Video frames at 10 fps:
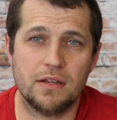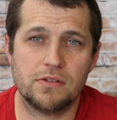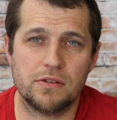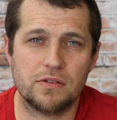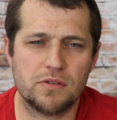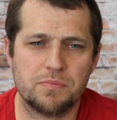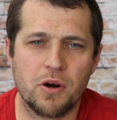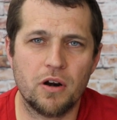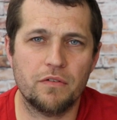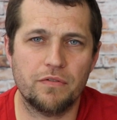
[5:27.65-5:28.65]
And so this was
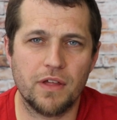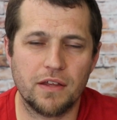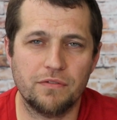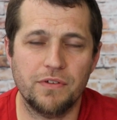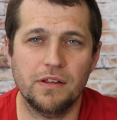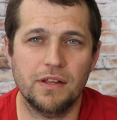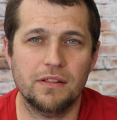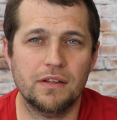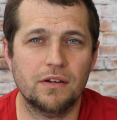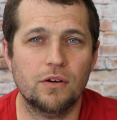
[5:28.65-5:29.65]
part of like feeling the